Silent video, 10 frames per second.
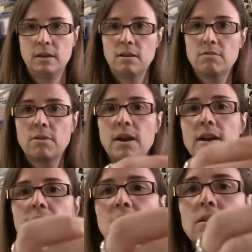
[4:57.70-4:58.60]
All
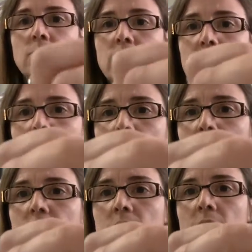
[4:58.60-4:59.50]
right, our
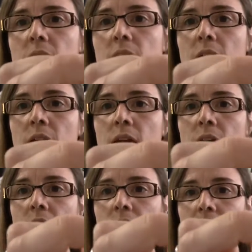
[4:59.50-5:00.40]
winner
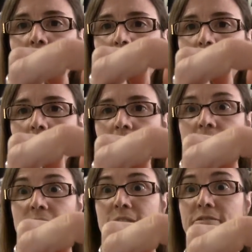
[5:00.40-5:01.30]
is
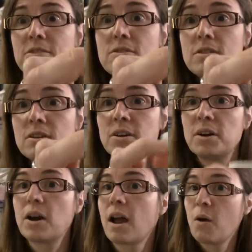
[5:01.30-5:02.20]
Jenny
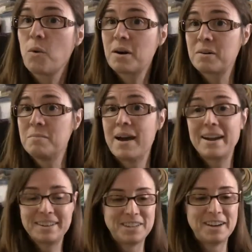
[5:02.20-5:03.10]
Floor. Welcome
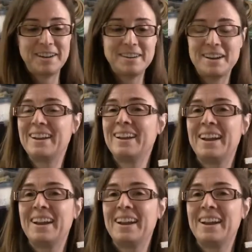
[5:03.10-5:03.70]
back, Jen.